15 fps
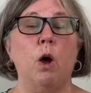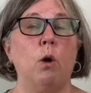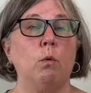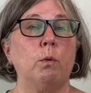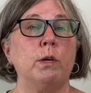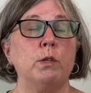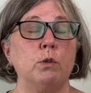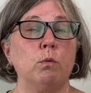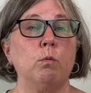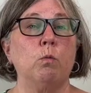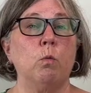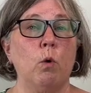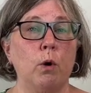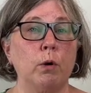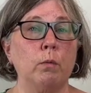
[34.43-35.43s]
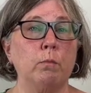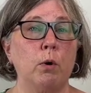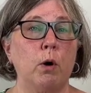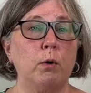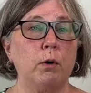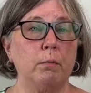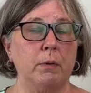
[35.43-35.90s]
we do water
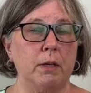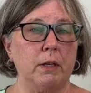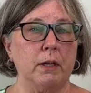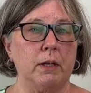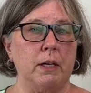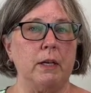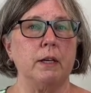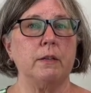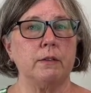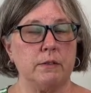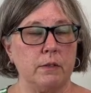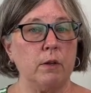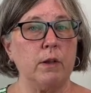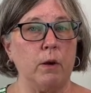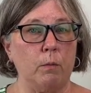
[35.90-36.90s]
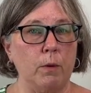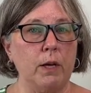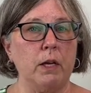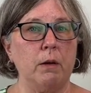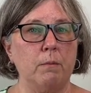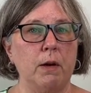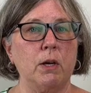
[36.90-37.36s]
potability so that we
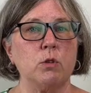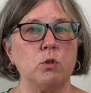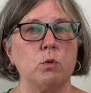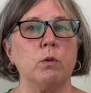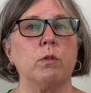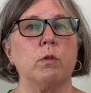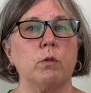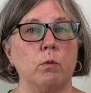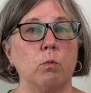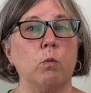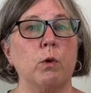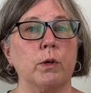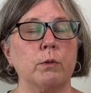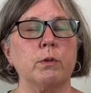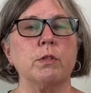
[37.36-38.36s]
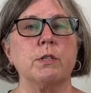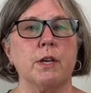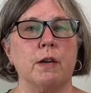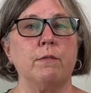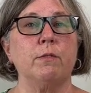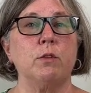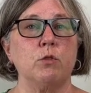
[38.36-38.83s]
can make sure that the water is safe
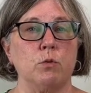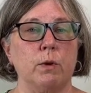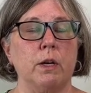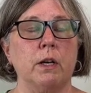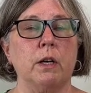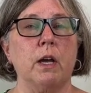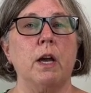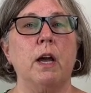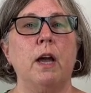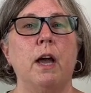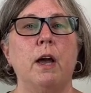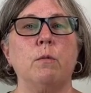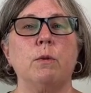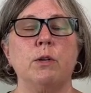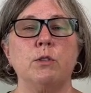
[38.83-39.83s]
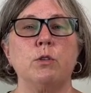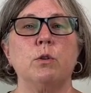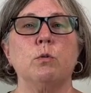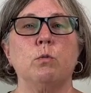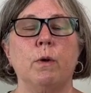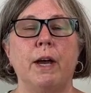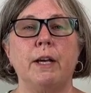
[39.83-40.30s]
to drink, and we do
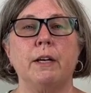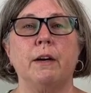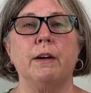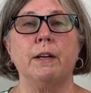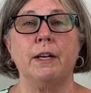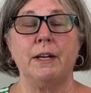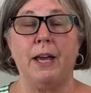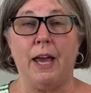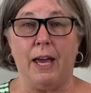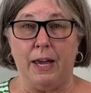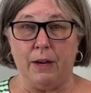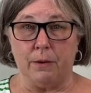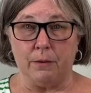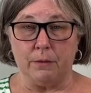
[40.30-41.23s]
radon and air.